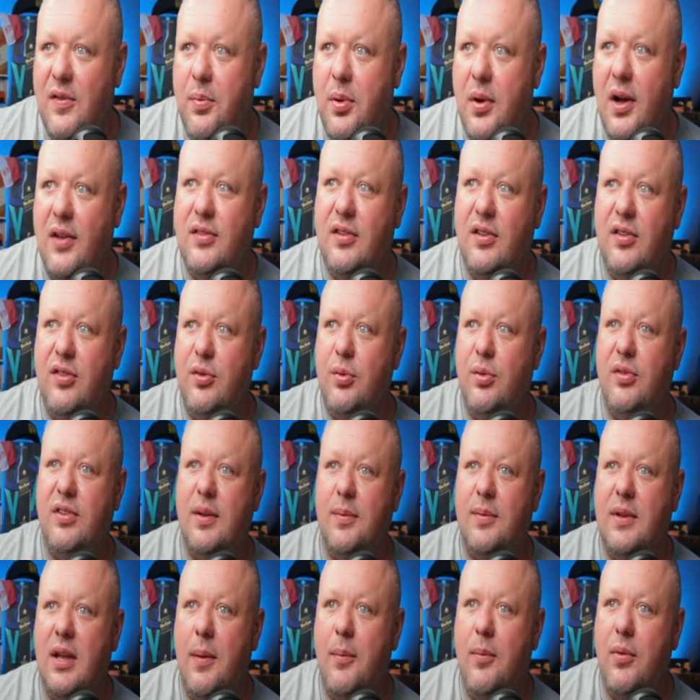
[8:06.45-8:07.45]
pauses through
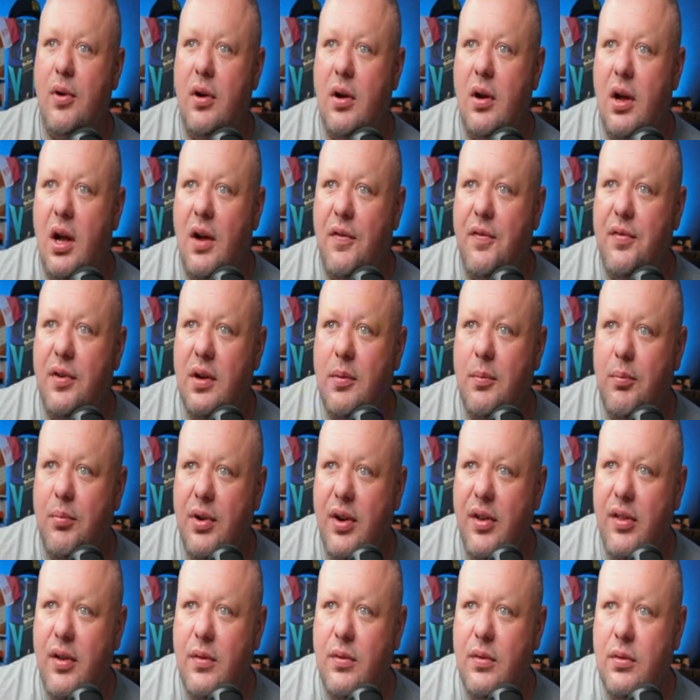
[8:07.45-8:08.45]
September, offering
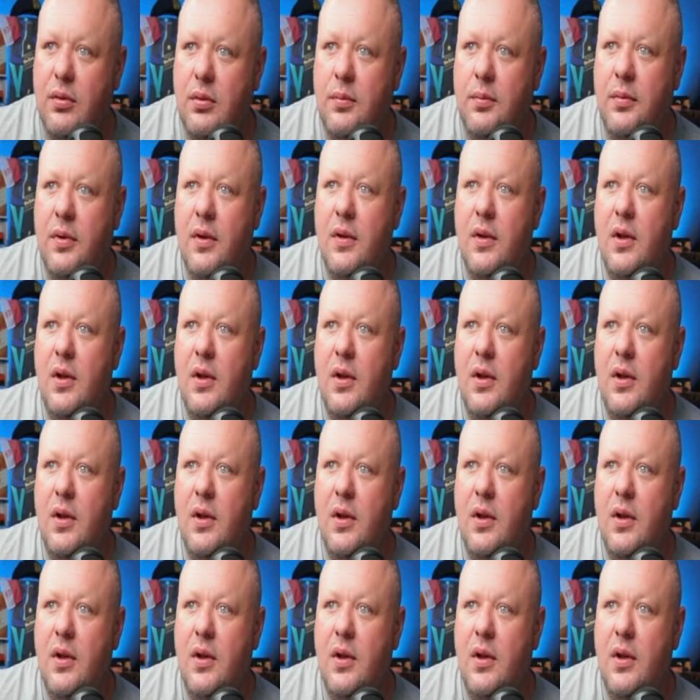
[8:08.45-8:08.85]
breathing room